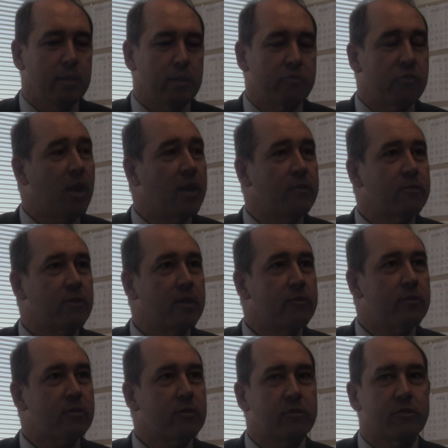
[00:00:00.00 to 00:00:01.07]
Dryden Flight
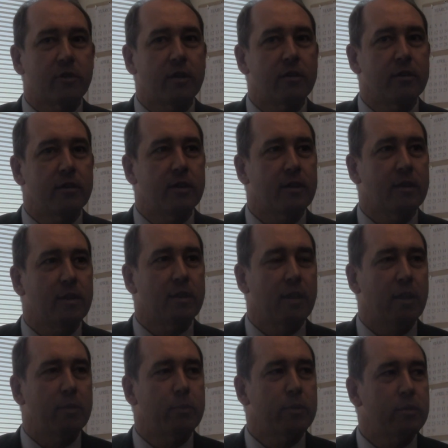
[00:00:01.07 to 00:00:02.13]
Research Center at
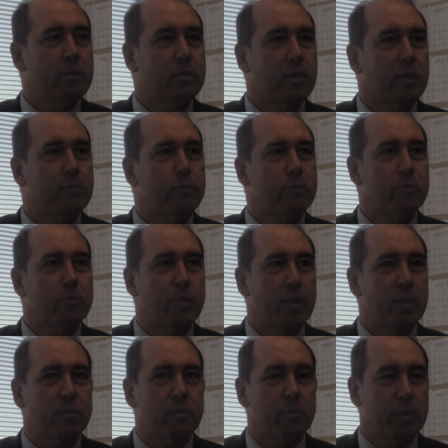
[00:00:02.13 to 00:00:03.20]
Edwards Air Force
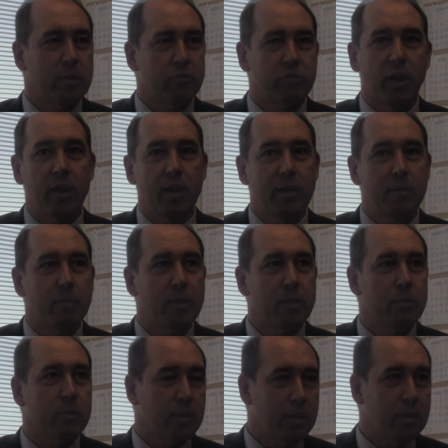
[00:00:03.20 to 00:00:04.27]
Base, a big dry lake bed
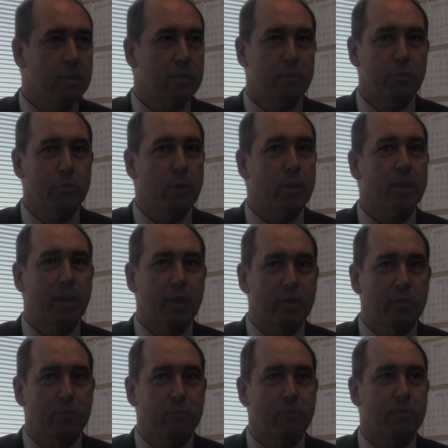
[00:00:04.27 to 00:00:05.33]
where they do all
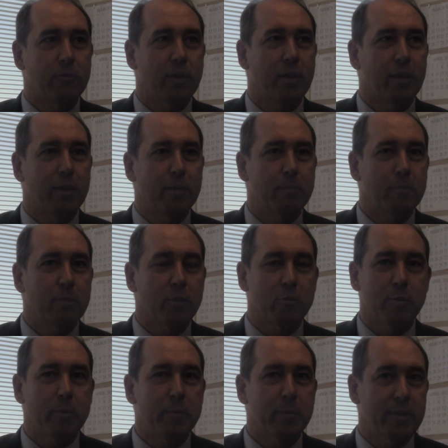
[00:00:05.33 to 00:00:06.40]
kinds of
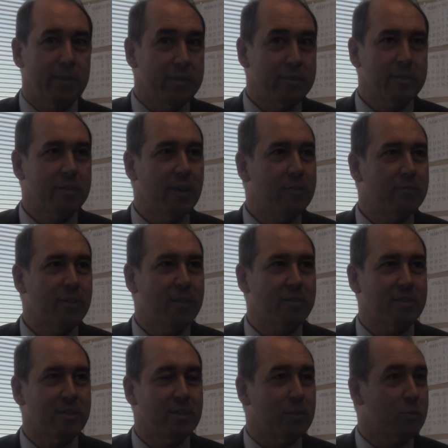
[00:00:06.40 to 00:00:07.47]
experimental aircraft
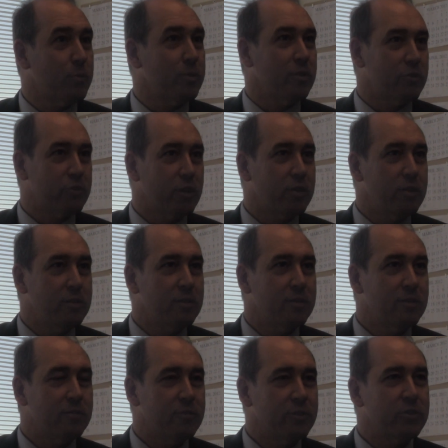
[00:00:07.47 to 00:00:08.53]
testing. Is where the shuttle
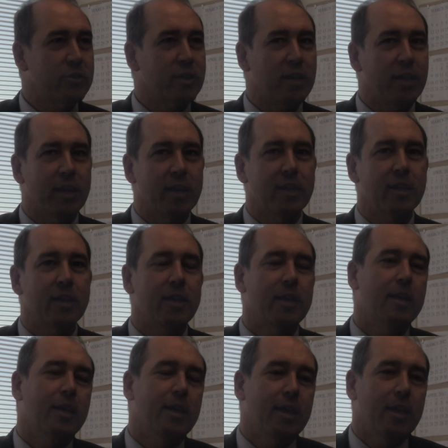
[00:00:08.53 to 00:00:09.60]
originally landed,
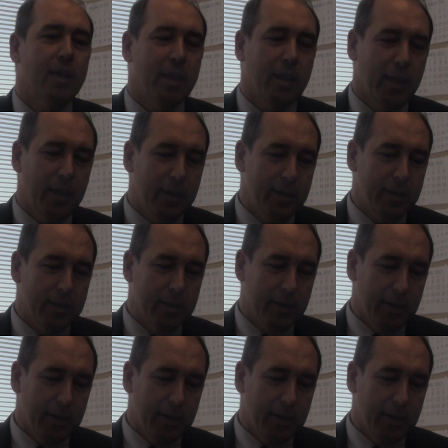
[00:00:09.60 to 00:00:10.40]
and